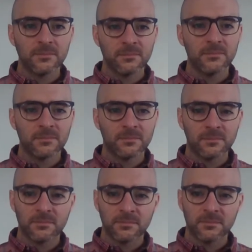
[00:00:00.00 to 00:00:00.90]

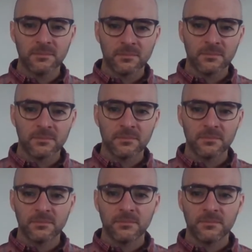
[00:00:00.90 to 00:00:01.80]

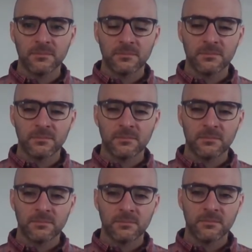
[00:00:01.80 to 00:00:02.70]

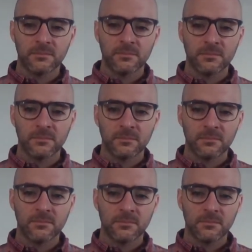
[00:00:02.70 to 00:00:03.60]

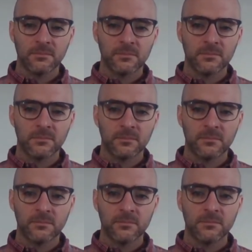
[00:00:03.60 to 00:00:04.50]

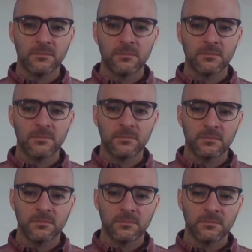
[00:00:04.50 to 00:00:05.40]

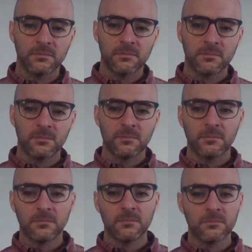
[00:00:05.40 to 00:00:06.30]

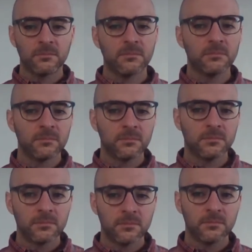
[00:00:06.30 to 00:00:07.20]

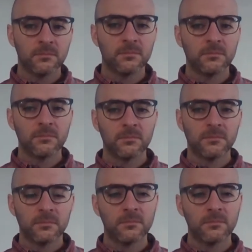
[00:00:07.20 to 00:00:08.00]
This person isn't speaking.